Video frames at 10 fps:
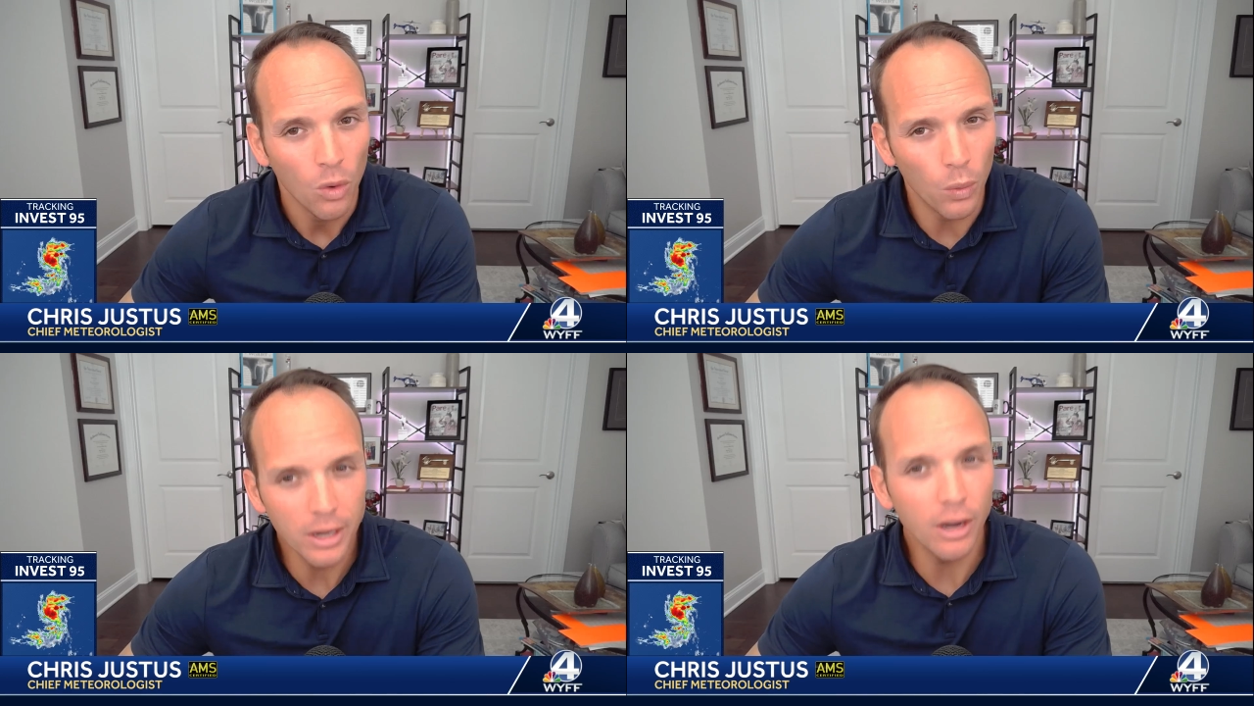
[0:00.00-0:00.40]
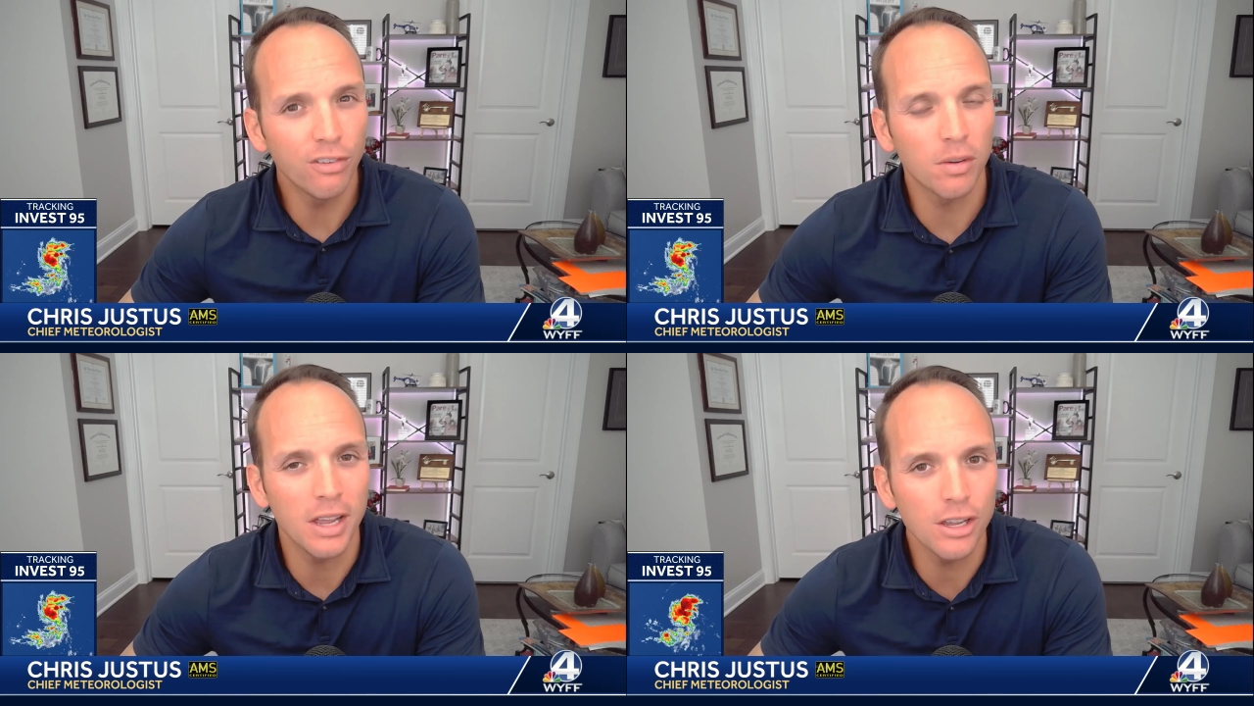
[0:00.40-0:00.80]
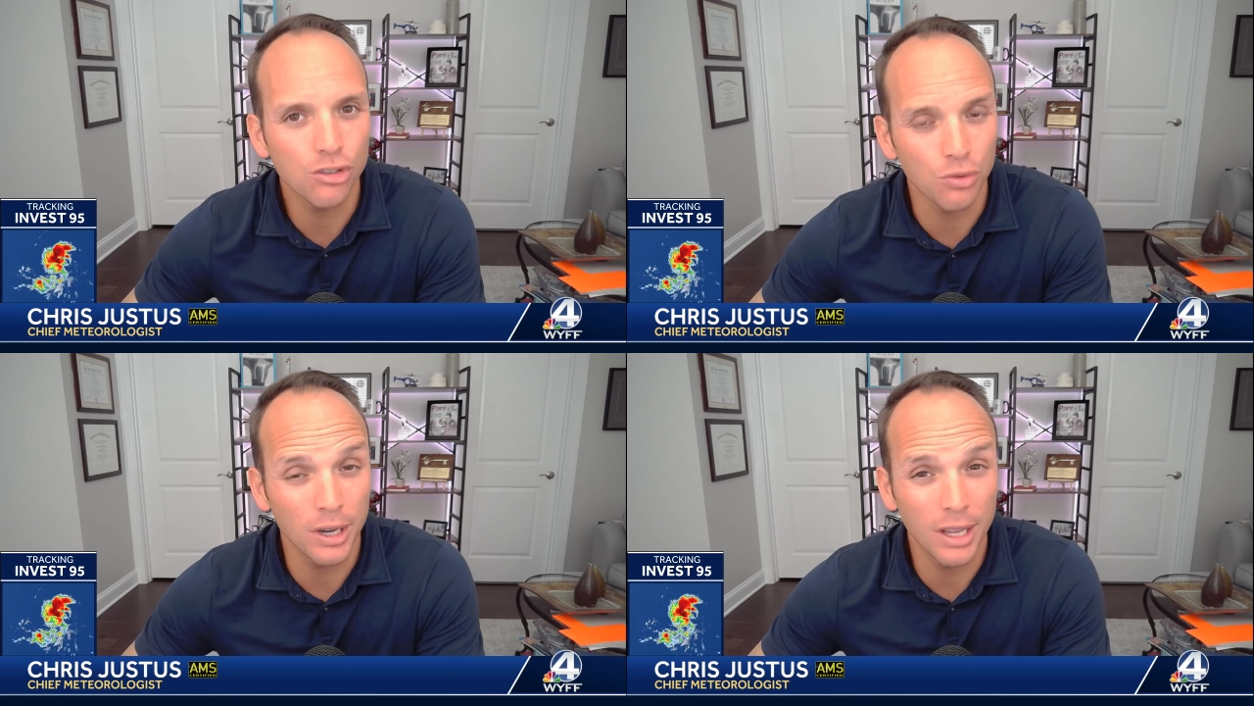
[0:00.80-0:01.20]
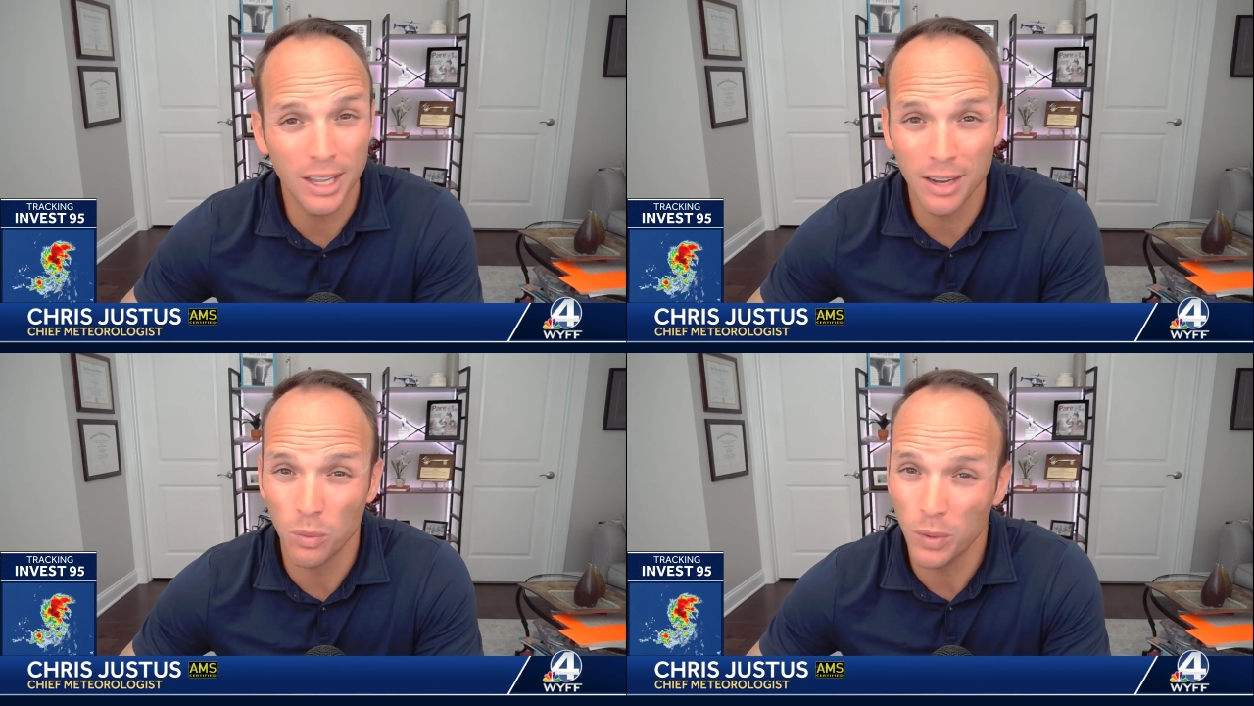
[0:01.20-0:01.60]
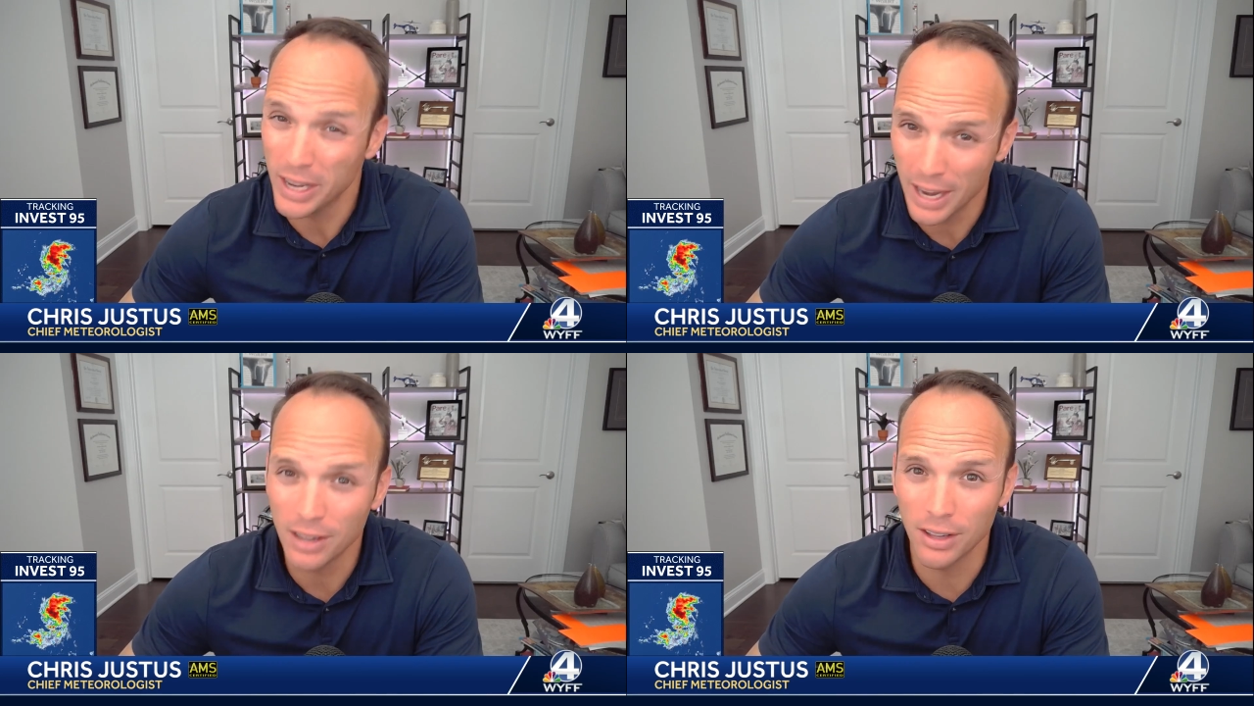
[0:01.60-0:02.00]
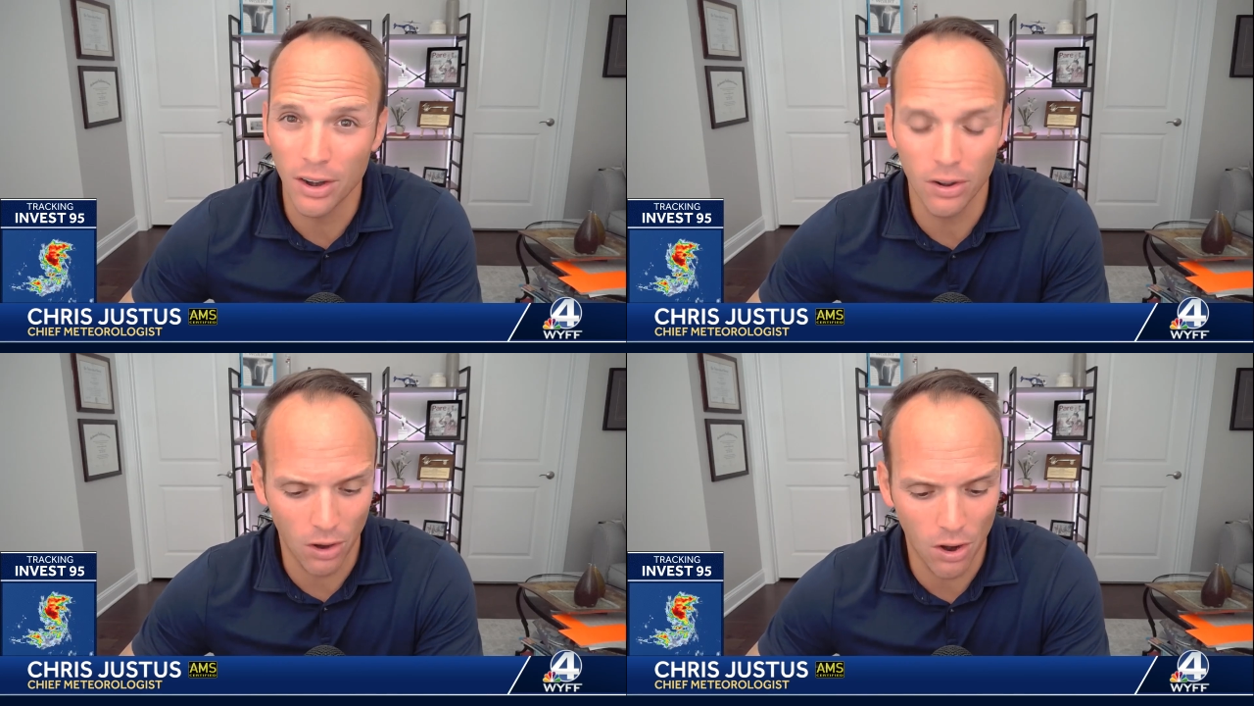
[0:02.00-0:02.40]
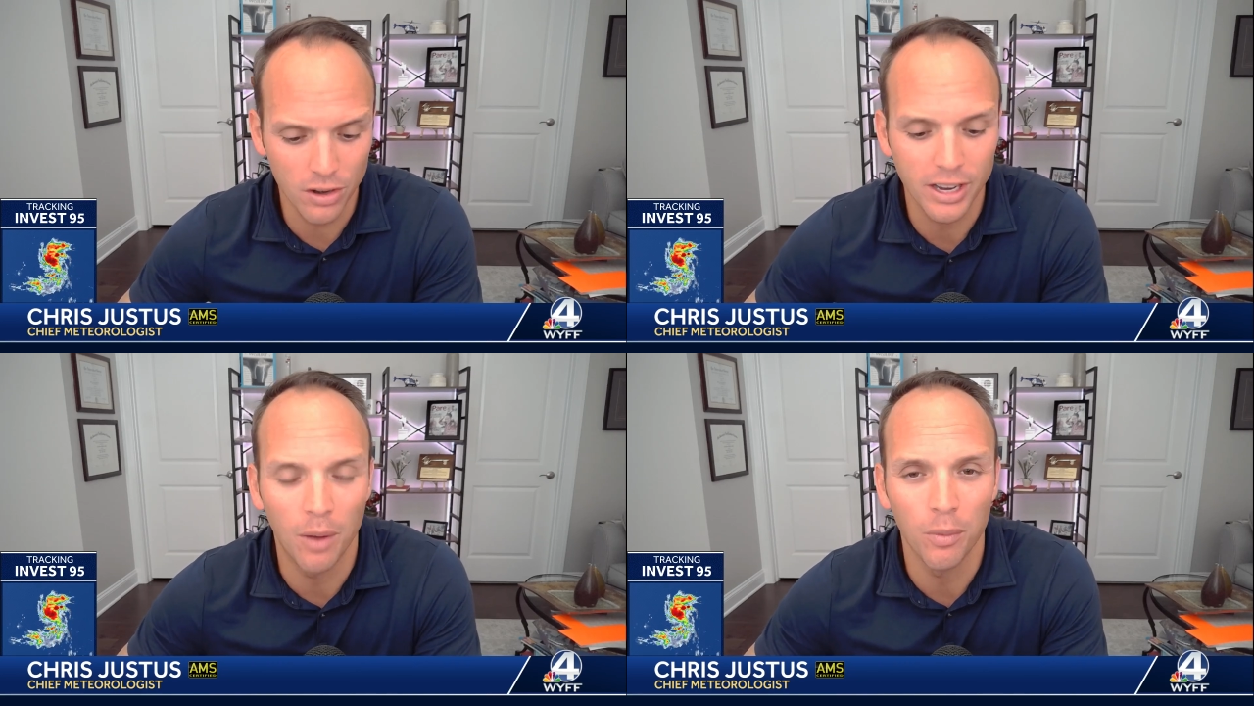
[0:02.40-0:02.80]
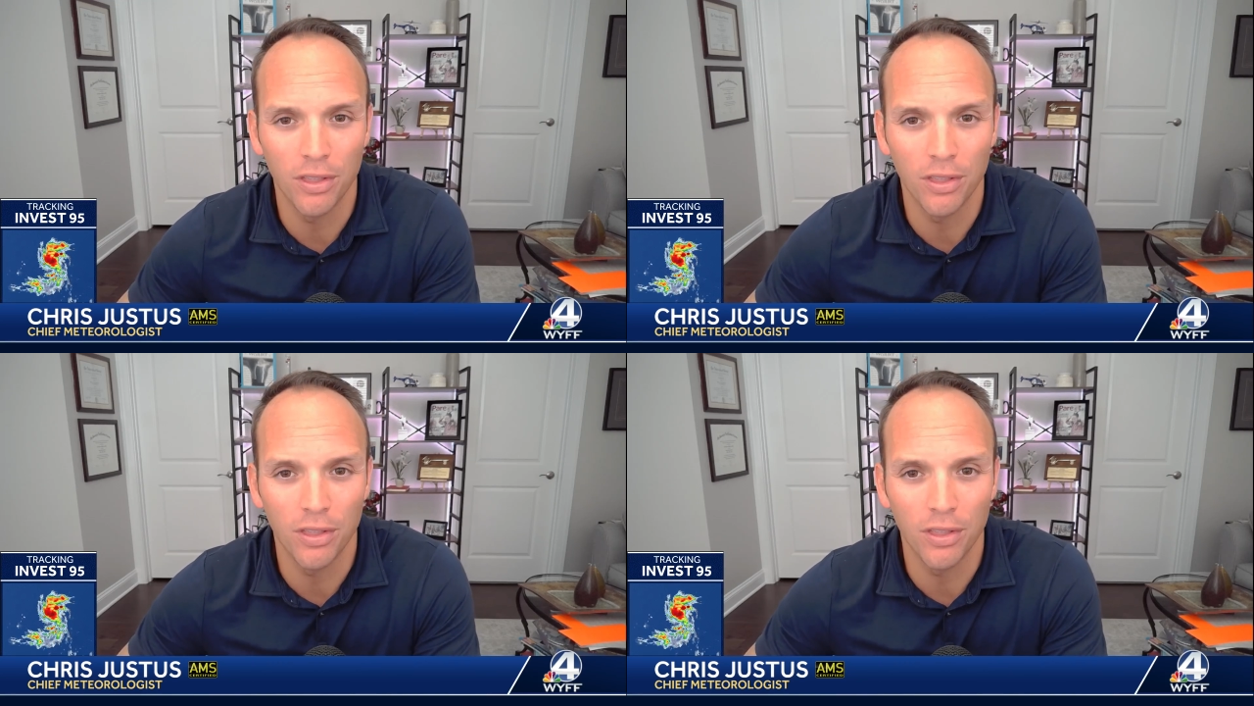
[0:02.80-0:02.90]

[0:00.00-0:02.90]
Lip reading: we know from history that we can't let our guard down with